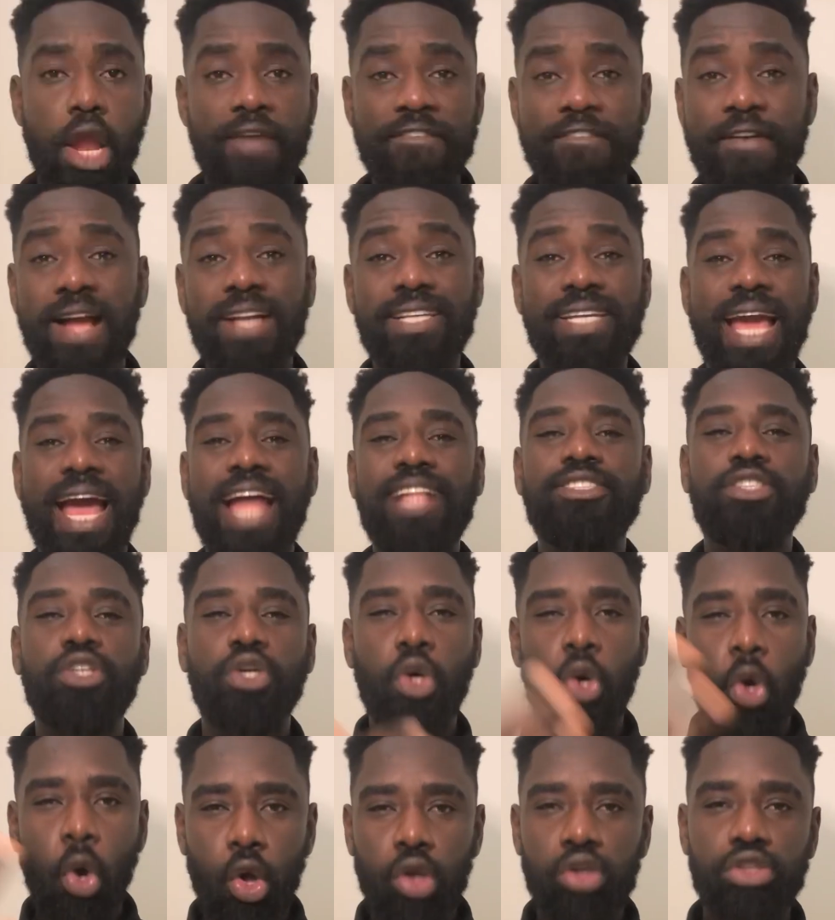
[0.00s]
In fact, they had to
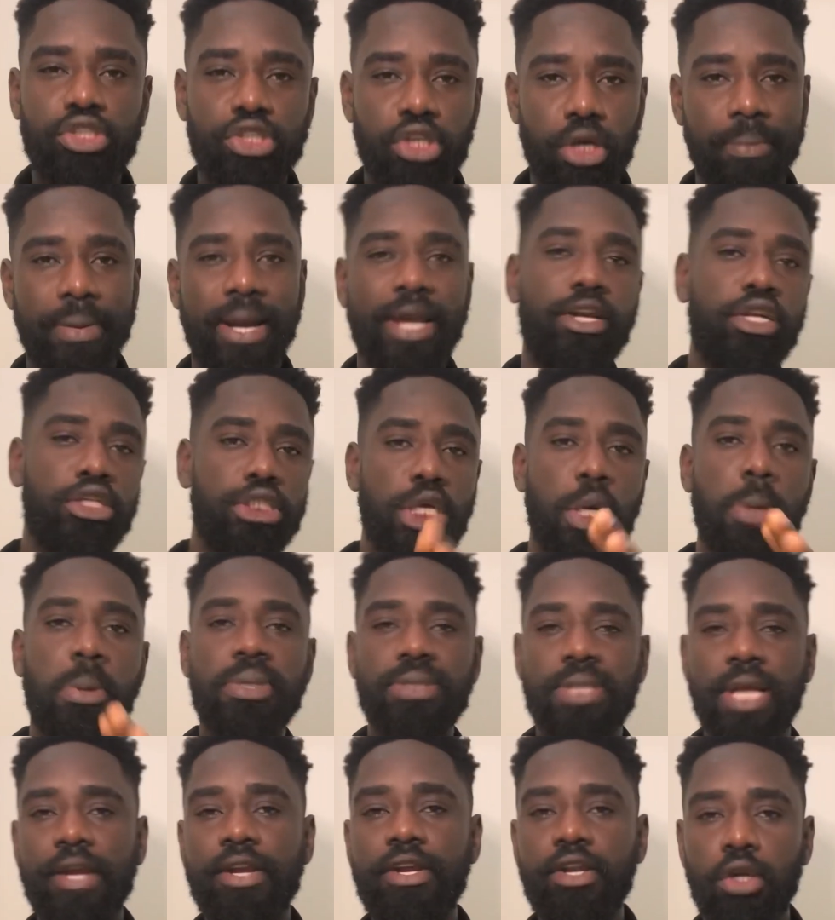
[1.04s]
call Chioma. You know, Chioma
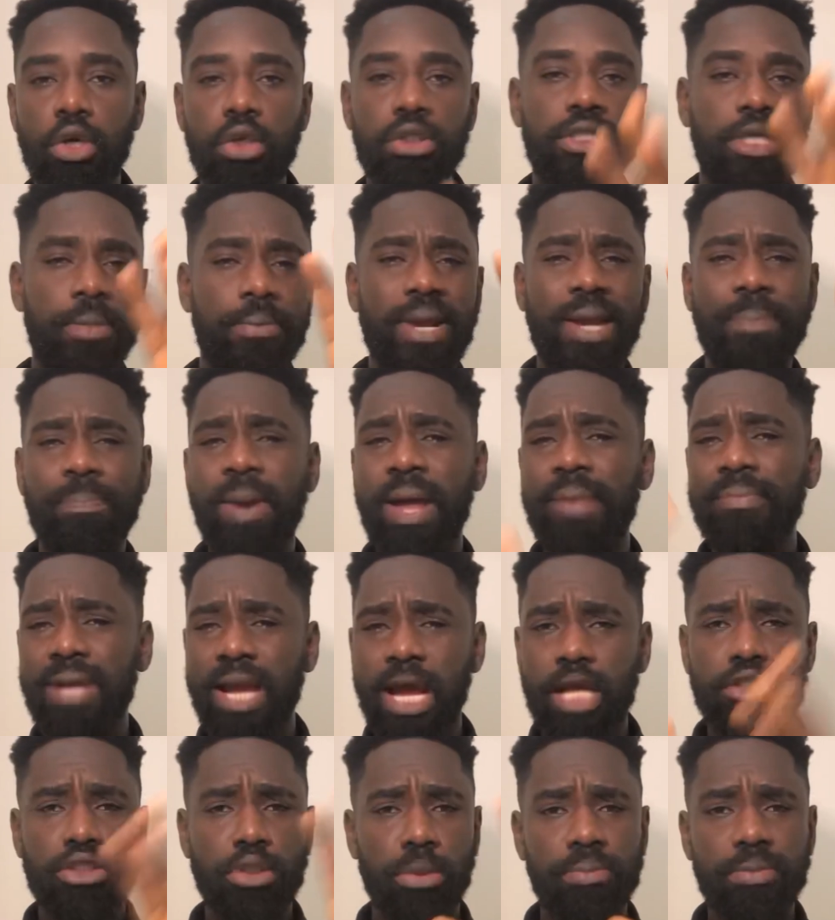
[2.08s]
was like, you know, Chioma probably
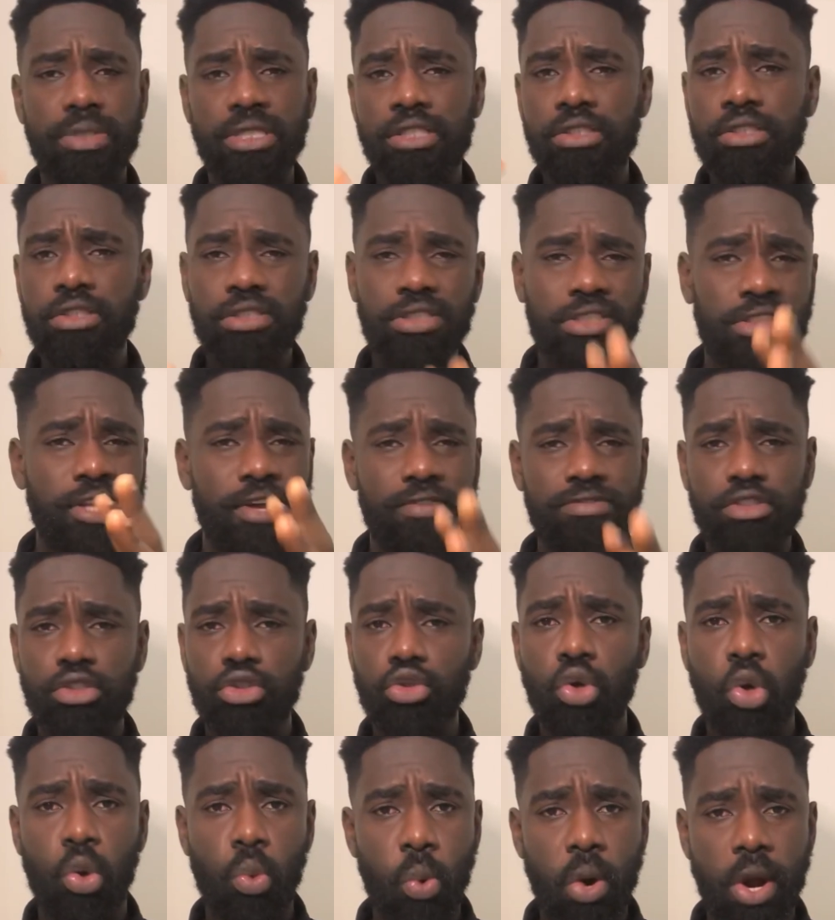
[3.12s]
had some stuff to
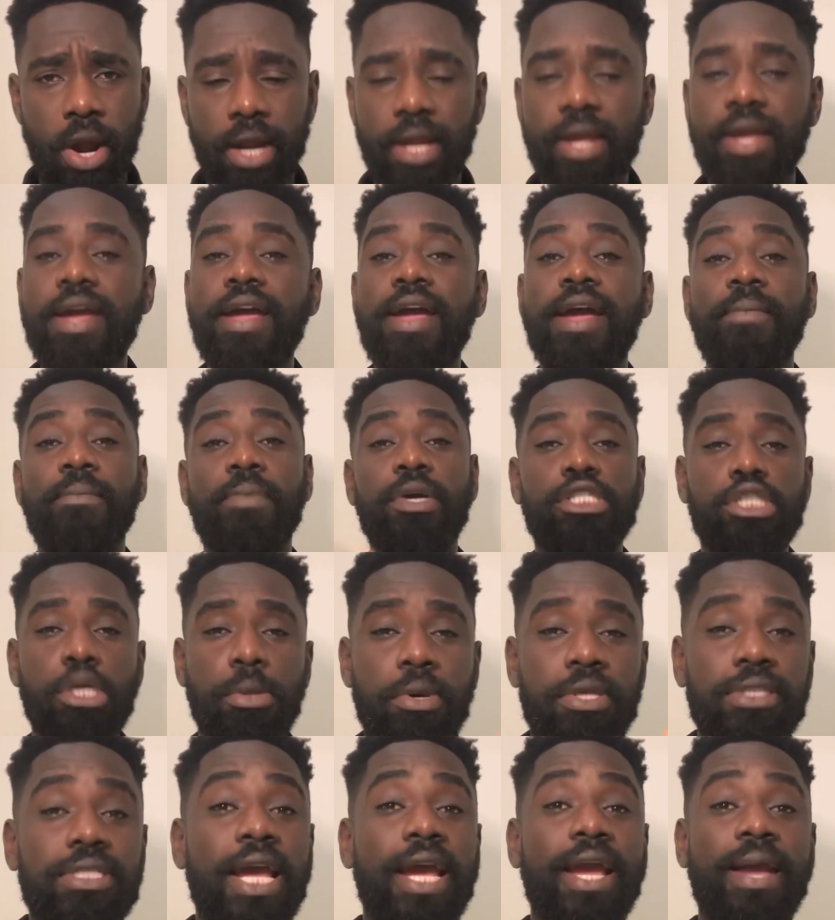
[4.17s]
do at work, but
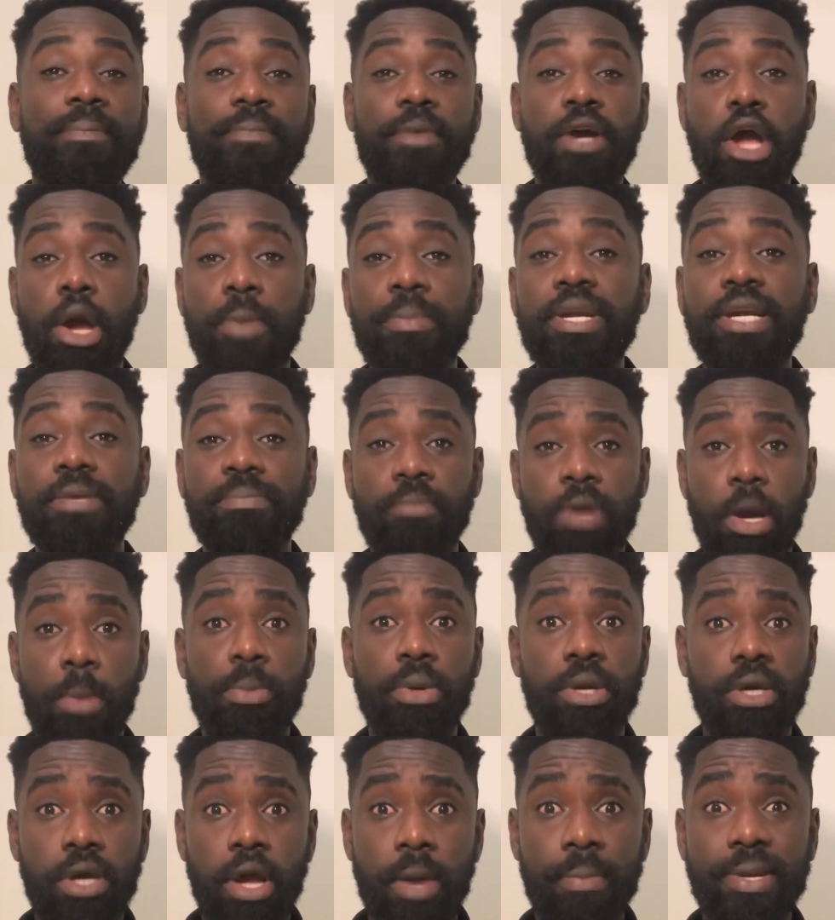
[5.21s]
Chioma was like, I'm coming and
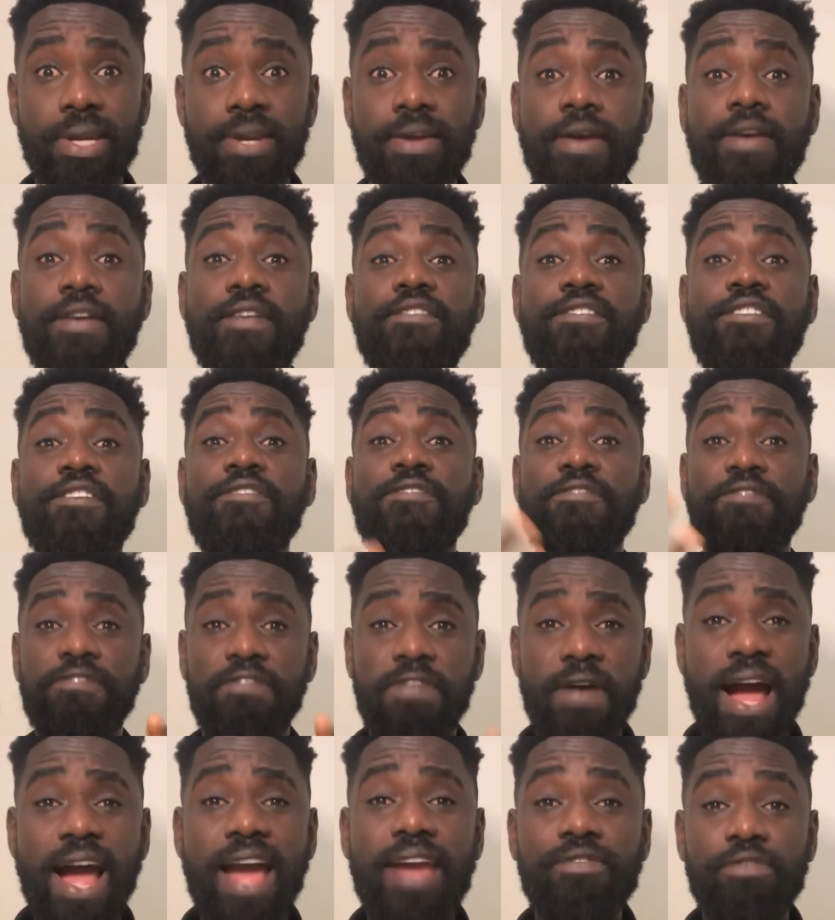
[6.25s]
coming and coming for
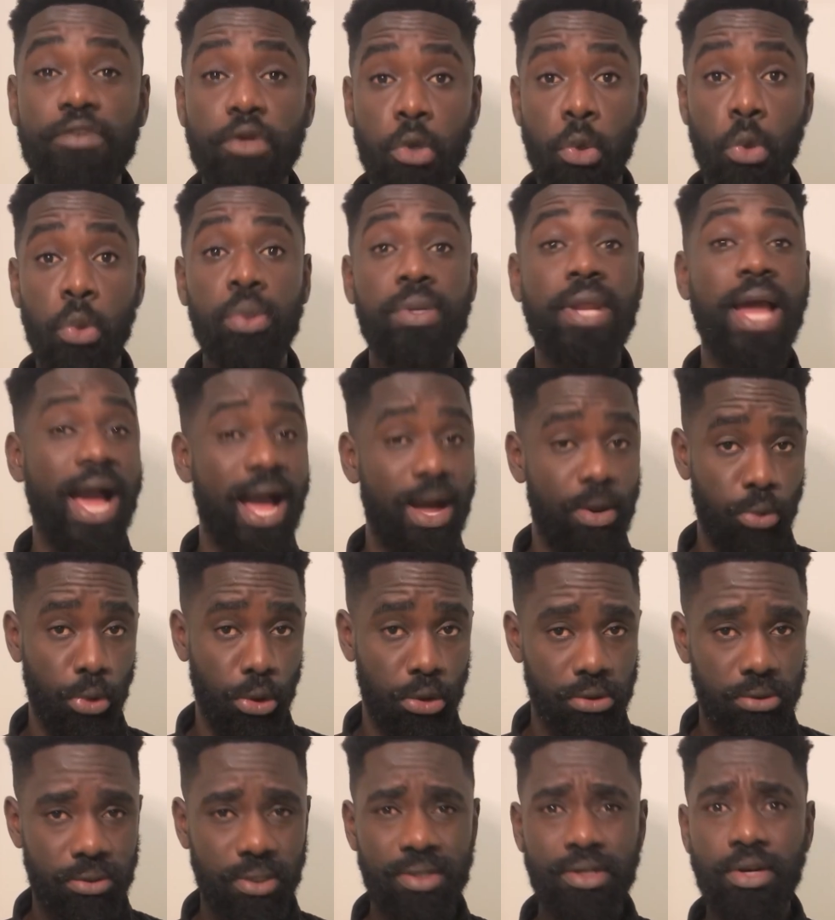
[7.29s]
five good hours.